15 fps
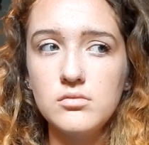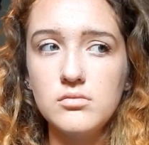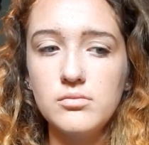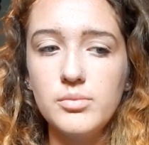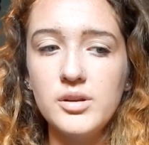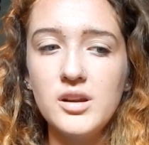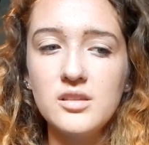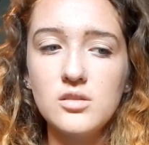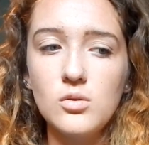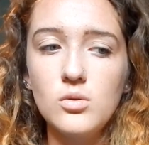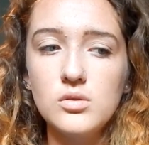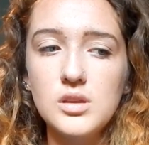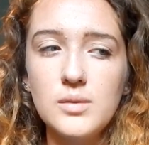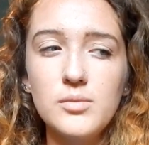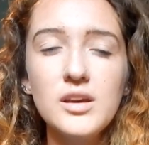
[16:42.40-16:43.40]
but not the whole
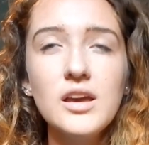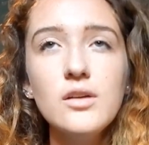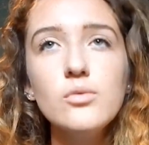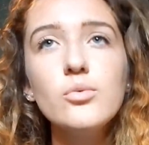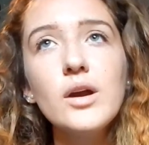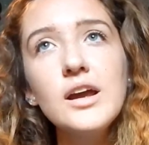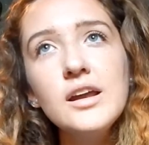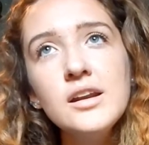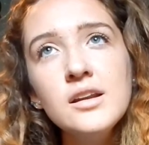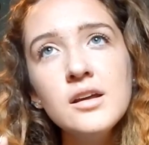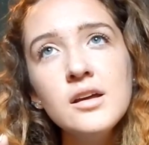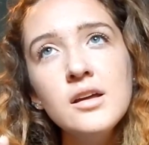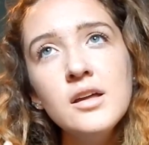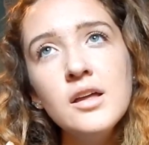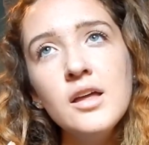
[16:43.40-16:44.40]
time. Like, it rained
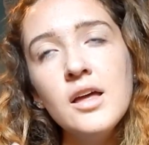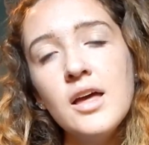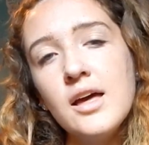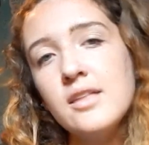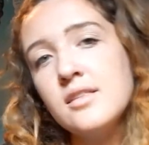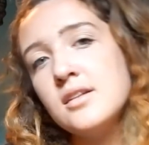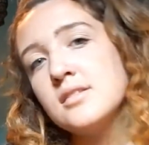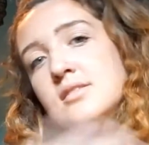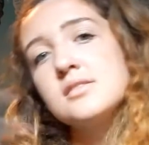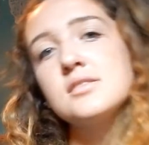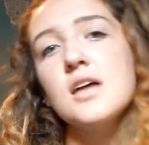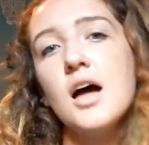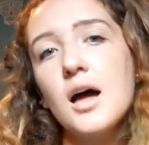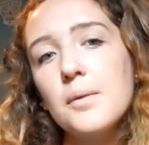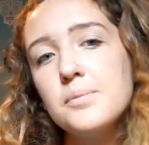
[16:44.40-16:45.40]
and then it
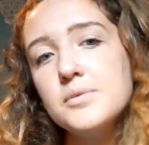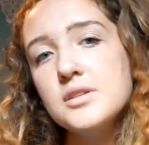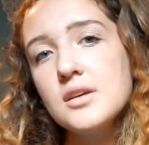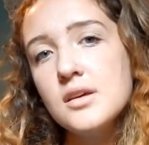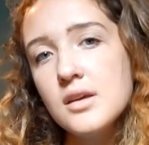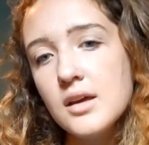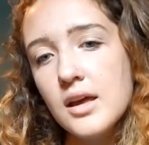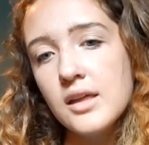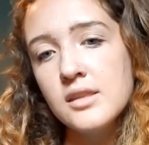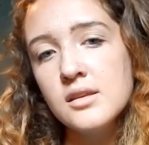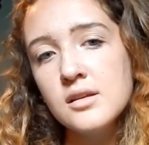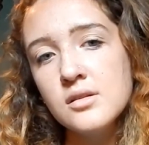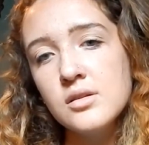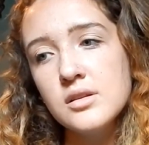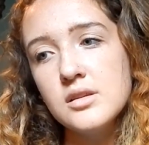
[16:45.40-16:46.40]
stopped and
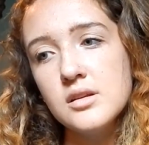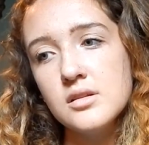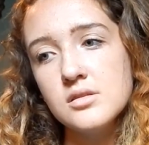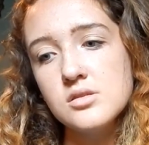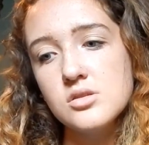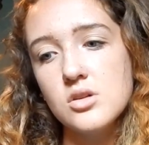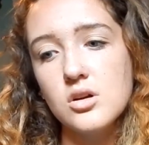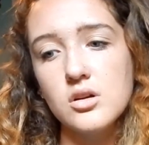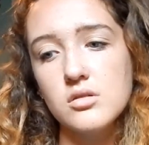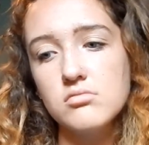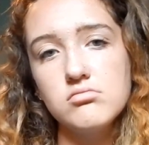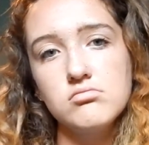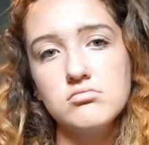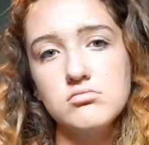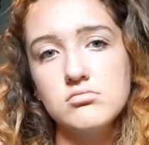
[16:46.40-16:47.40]
then it didn't start
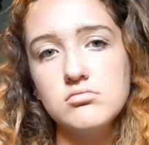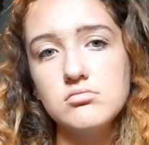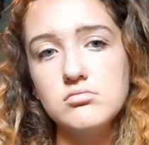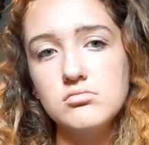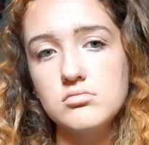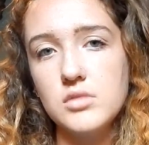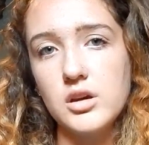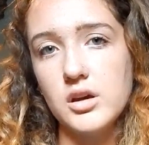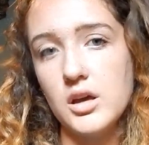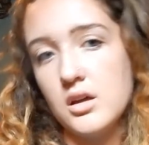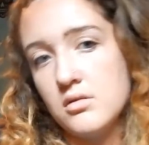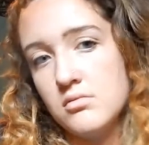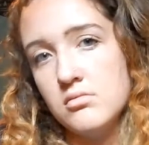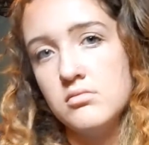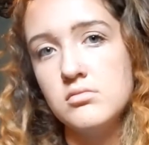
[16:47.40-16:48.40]

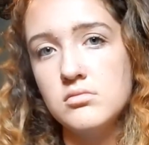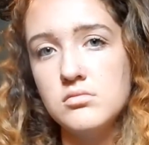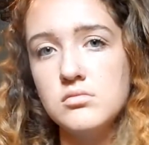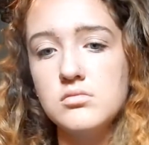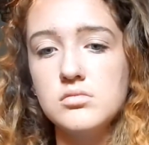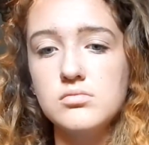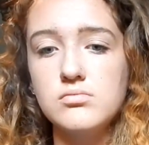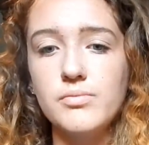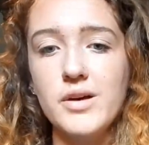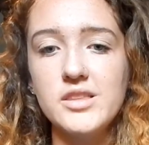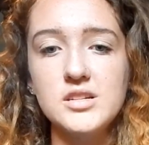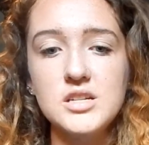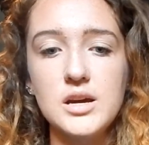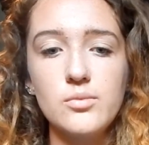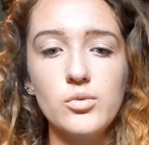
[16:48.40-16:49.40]
again by the
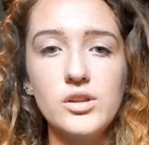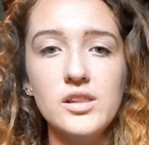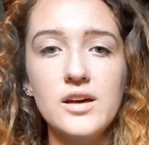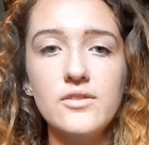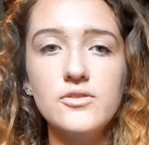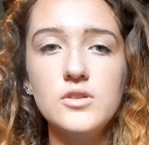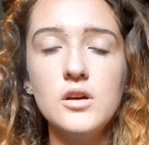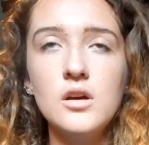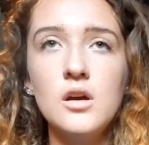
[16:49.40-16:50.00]
time we left.